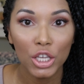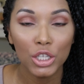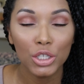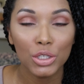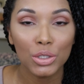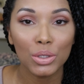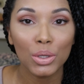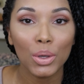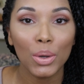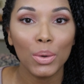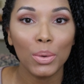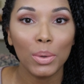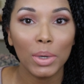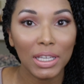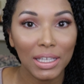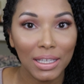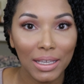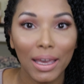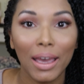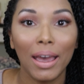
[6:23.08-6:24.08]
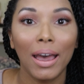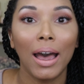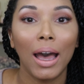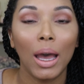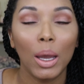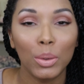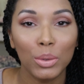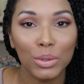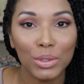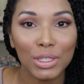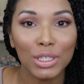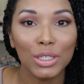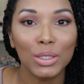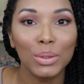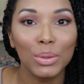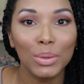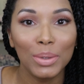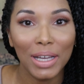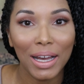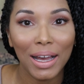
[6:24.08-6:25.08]
So yeah, I will see
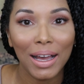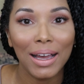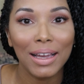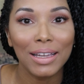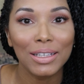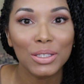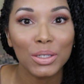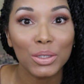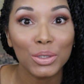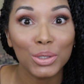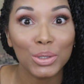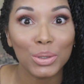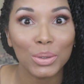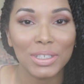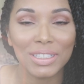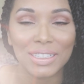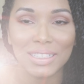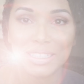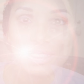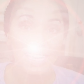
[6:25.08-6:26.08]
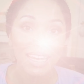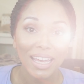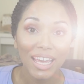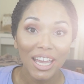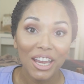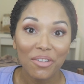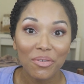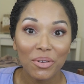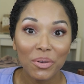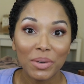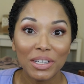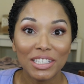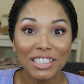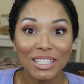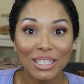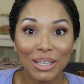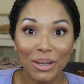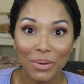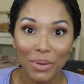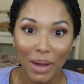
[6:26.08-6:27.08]
you guys shortly. Hey everyone,
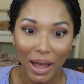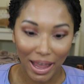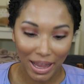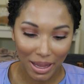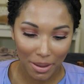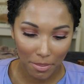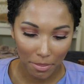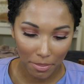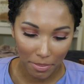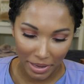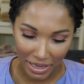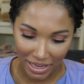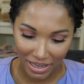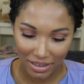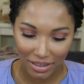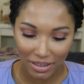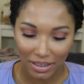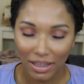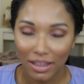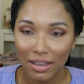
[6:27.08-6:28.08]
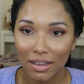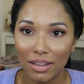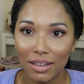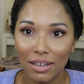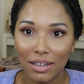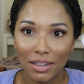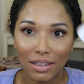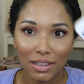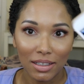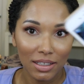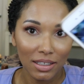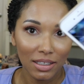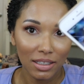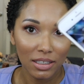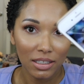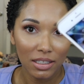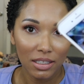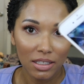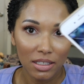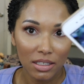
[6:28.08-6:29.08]
so I am back and it
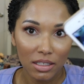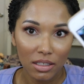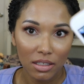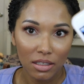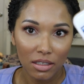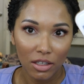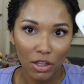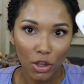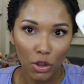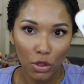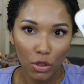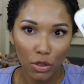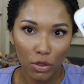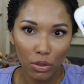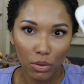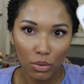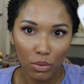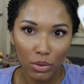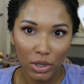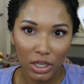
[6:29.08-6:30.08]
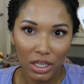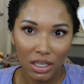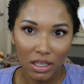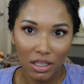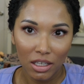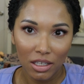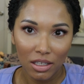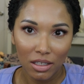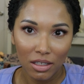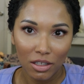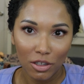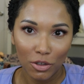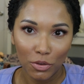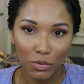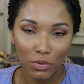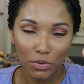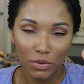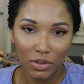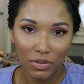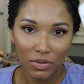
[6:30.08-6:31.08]
is
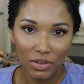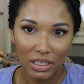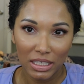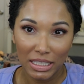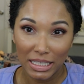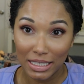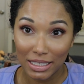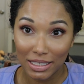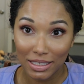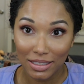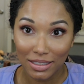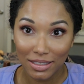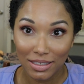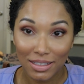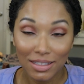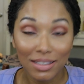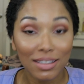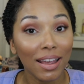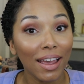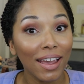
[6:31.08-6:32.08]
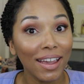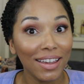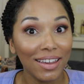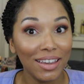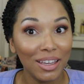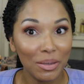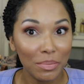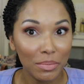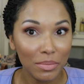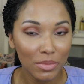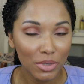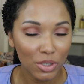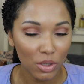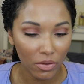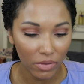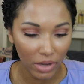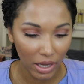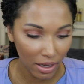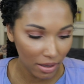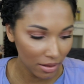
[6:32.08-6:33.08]
3:56 a.m. So
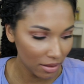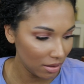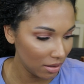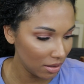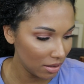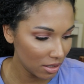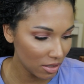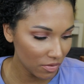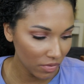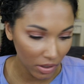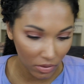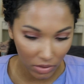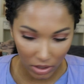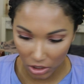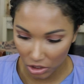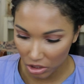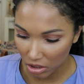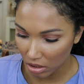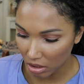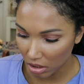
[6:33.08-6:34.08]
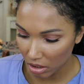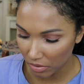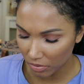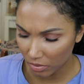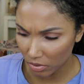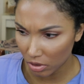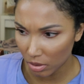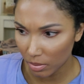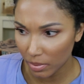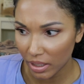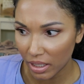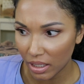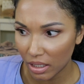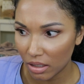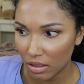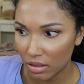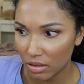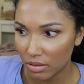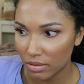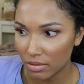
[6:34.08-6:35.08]
I've had this foundation on for
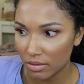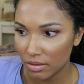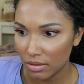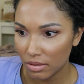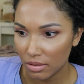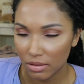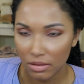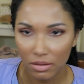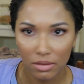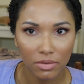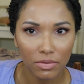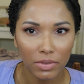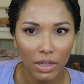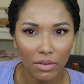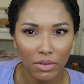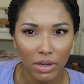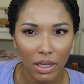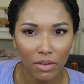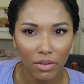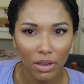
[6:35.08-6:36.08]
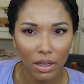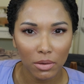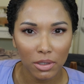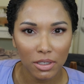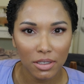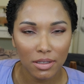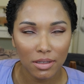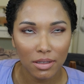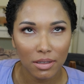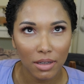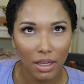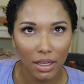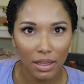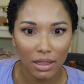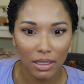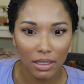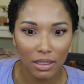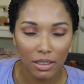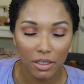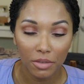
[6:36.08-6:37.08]
about 5.5 hours, I
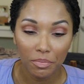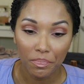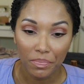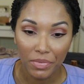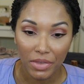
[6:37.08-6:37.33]
think.